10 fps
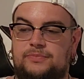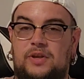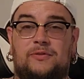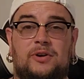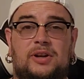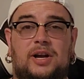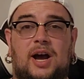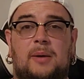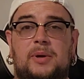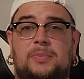If you're into
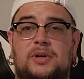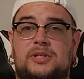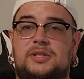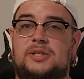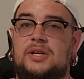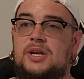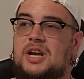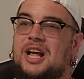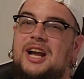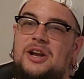comic books,
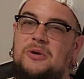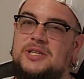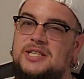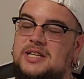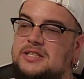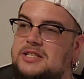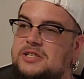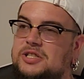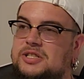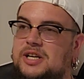like I know it's easy
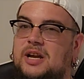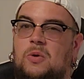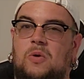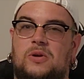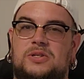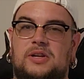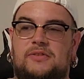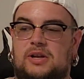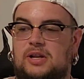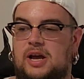just to kind of order stuff
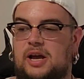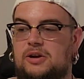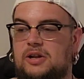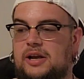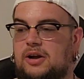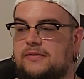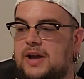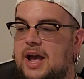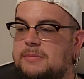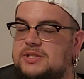online or like off of
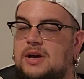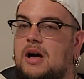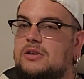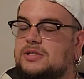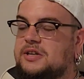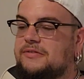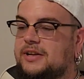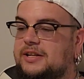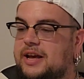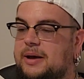Amazon or stuff
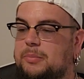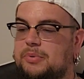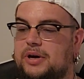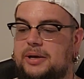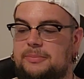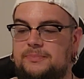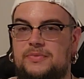like that, but